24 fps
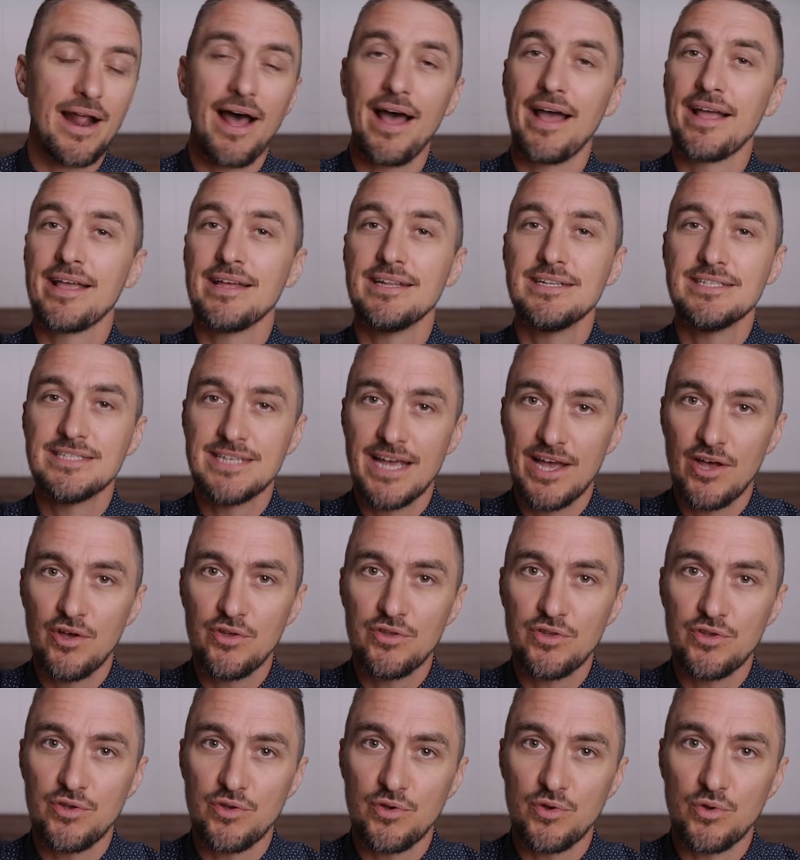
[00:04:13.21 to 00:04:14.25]
But I can
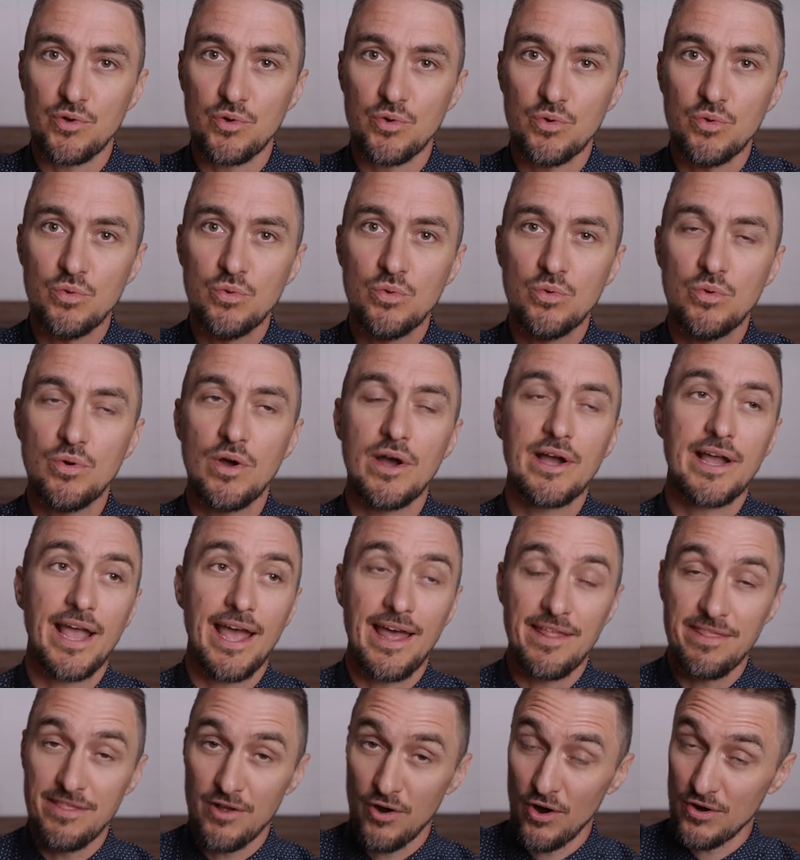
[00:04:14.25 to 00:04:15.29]
tell you,
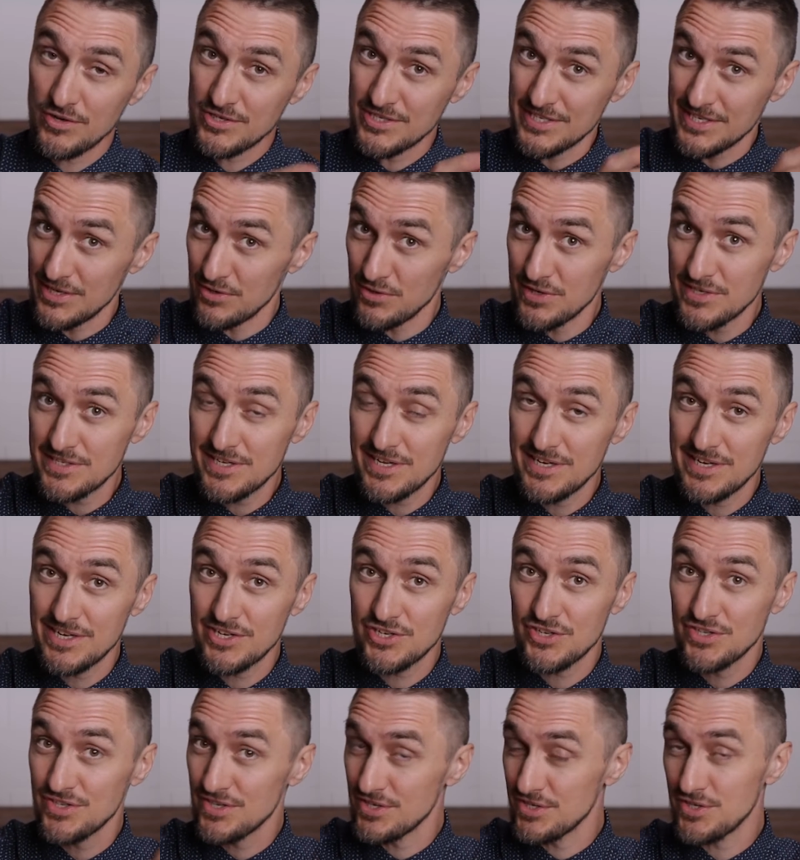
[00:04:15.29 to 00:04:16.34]
again, there are serious
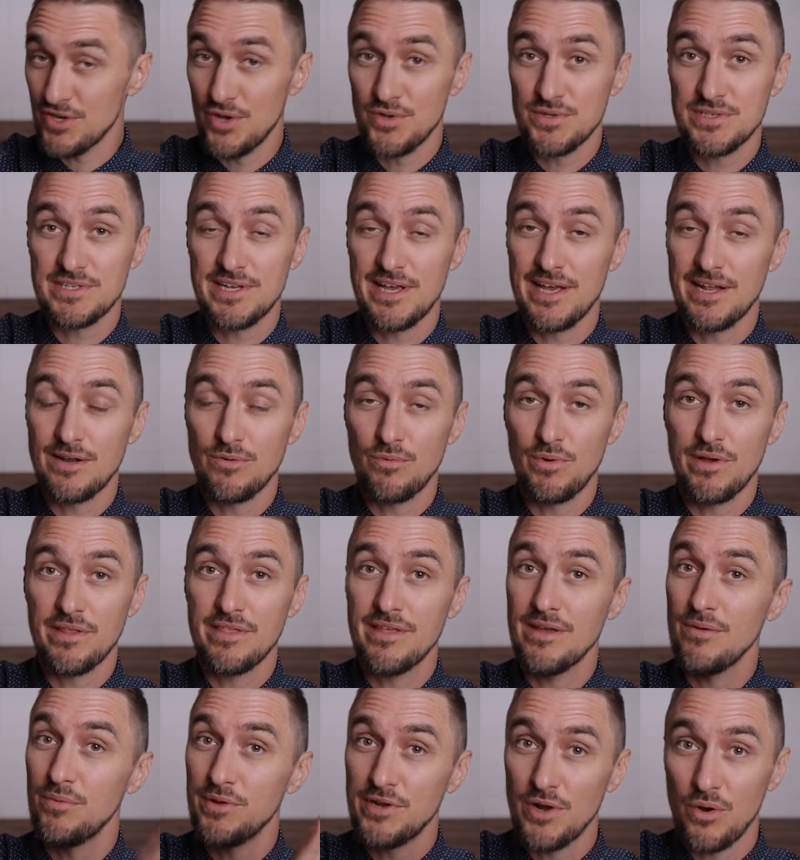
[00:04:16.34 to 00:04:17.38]
conditions associated
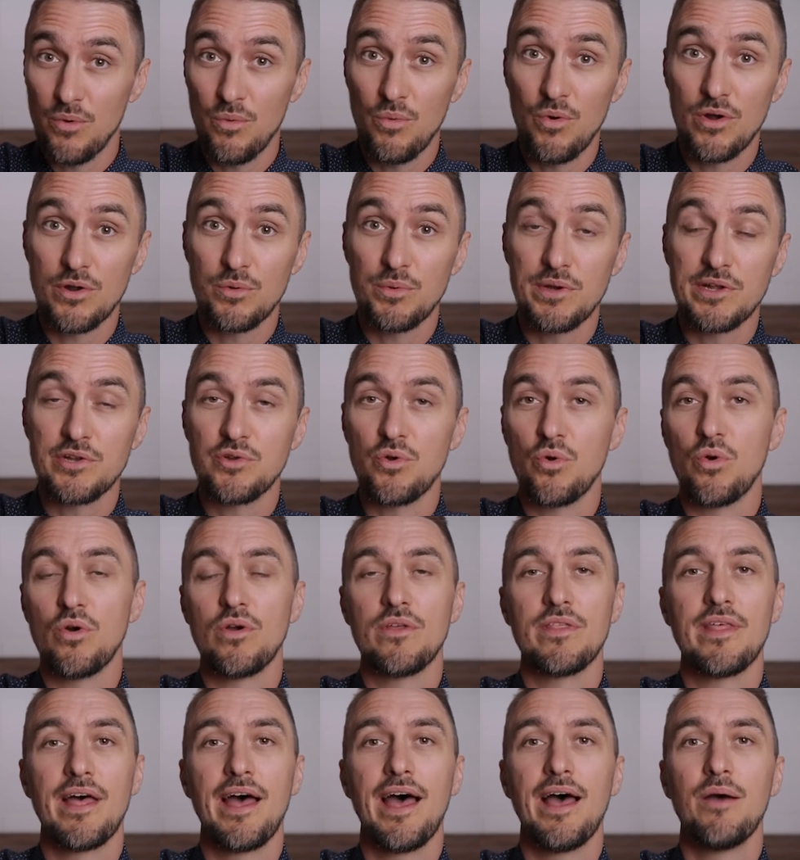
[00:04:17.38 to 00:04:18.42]
with it. We don't want to
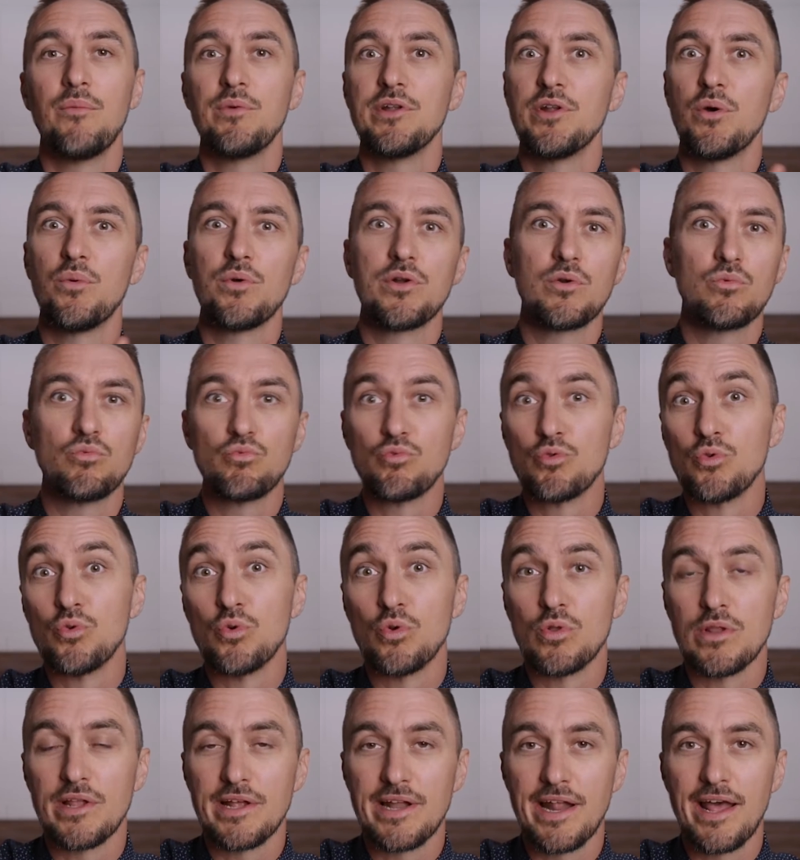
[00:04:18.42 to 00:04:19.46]
ignore that. We don't want to
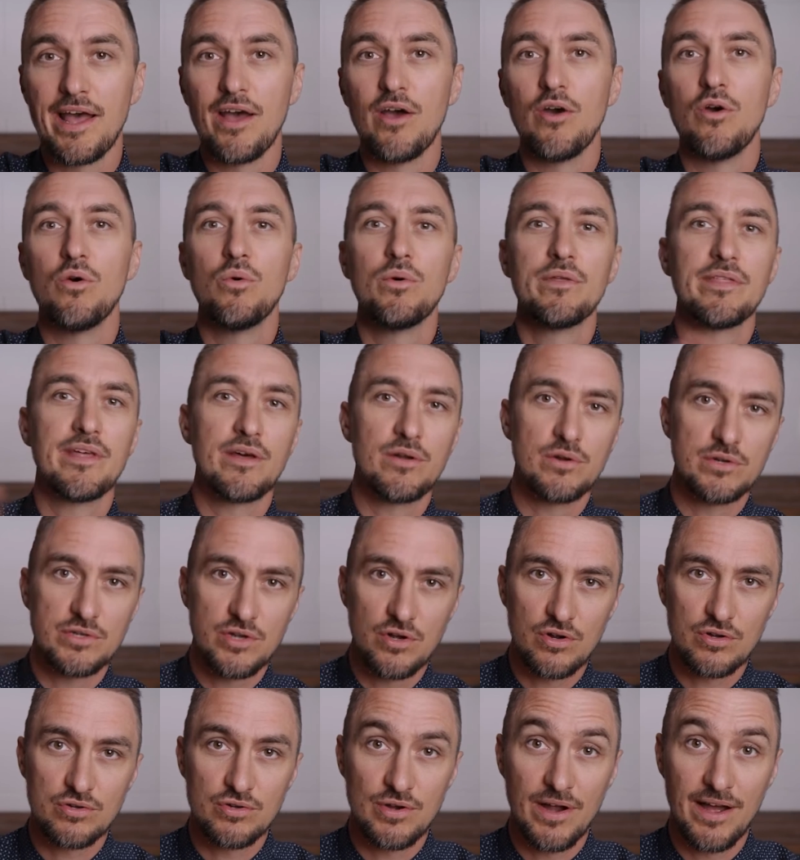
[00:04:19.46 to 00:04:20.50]
rule it out without a
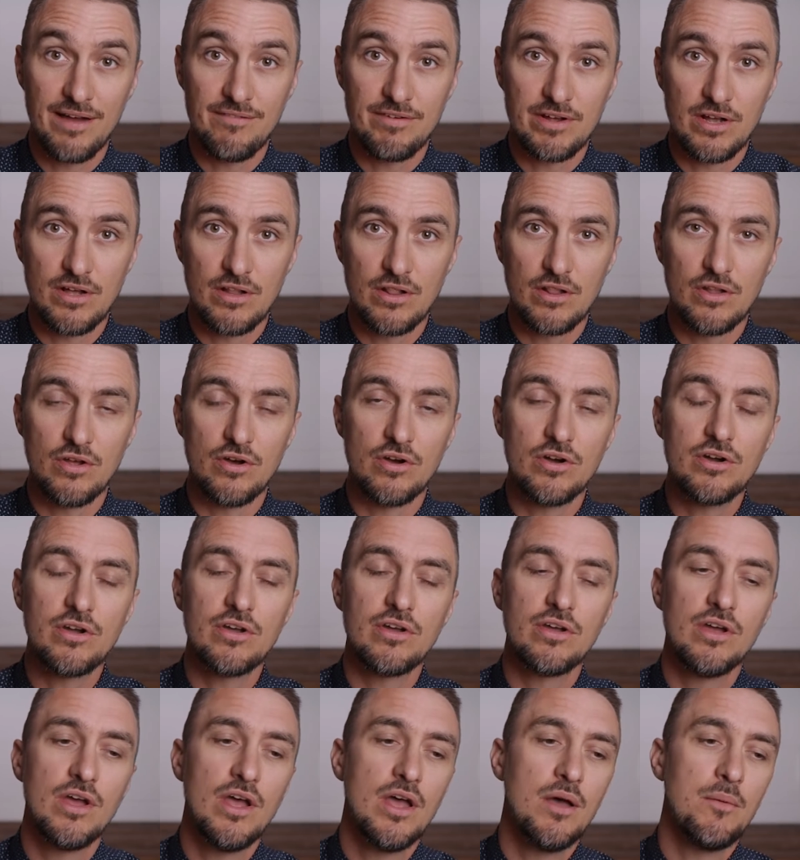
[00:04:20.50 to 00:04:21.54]
doctor having a
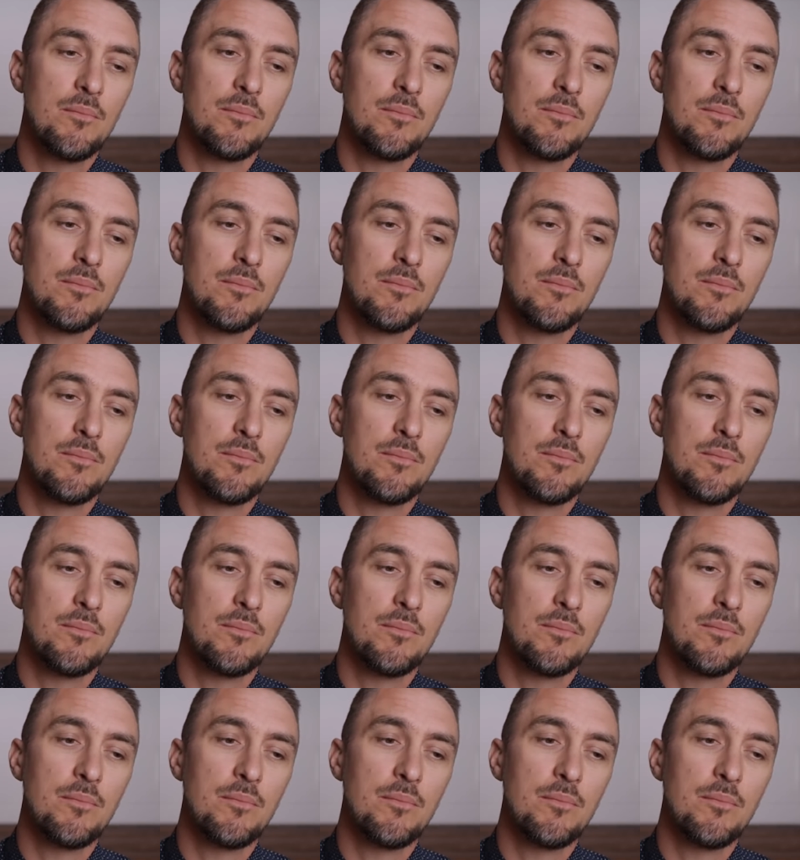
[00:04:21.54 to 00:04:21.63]
look.